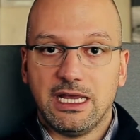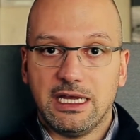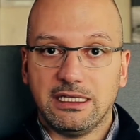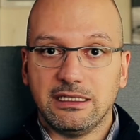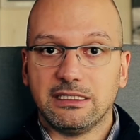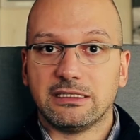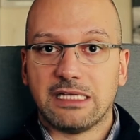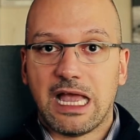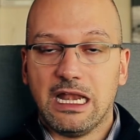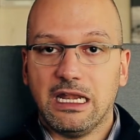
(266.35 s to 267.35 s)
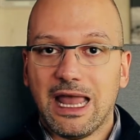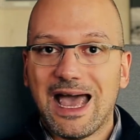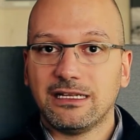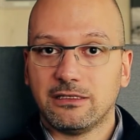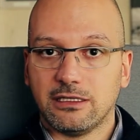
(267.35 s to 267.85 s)
it is
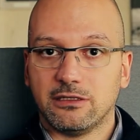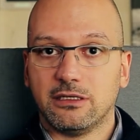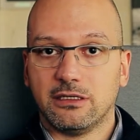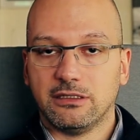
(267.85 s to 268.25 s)
lighter